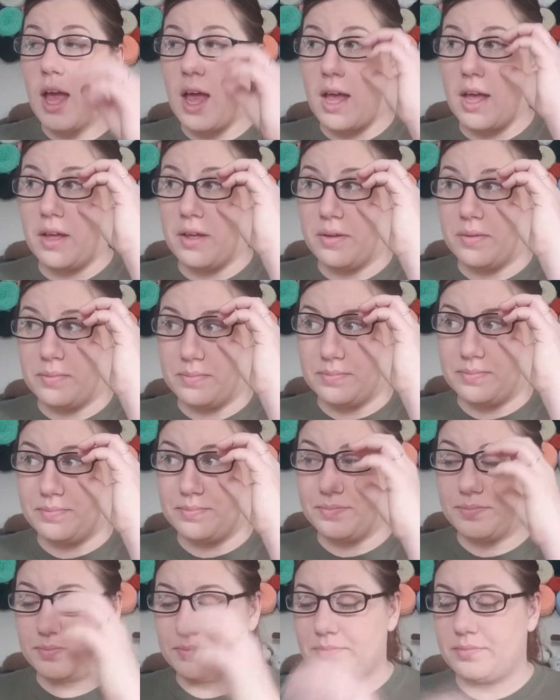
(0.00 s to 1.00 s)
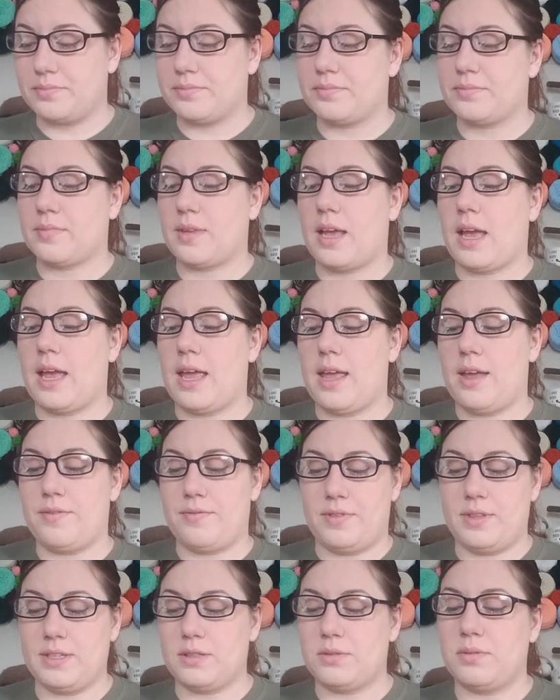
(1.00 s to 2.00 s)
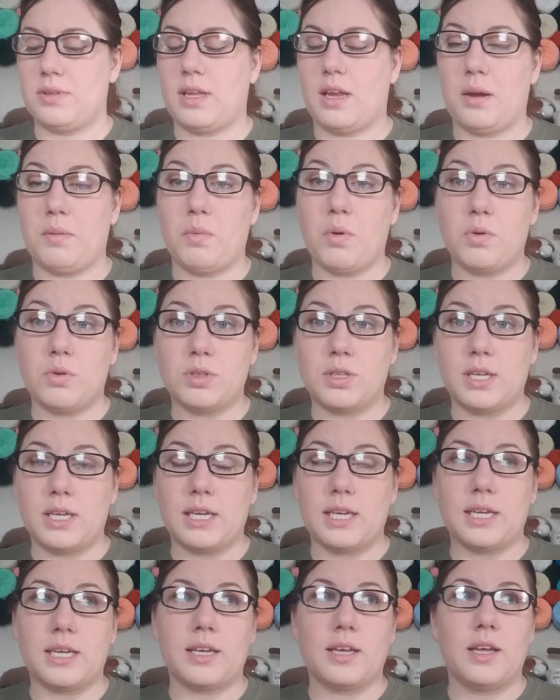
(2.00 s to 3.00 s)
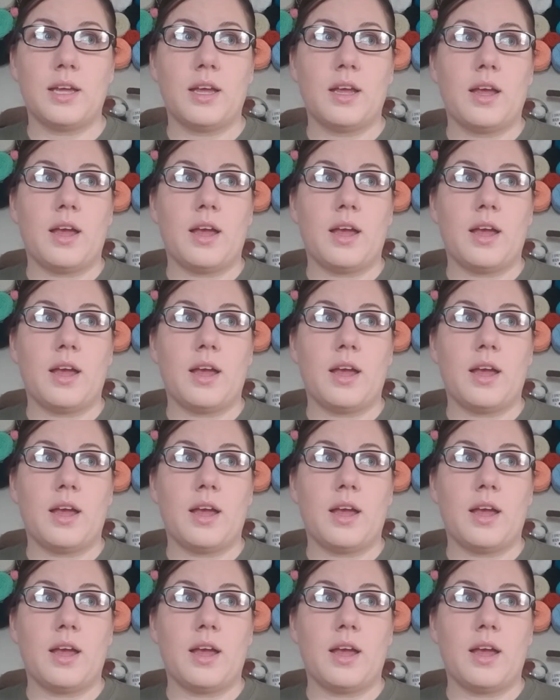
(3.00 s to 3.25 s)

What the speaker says: I have this one that I'm holding.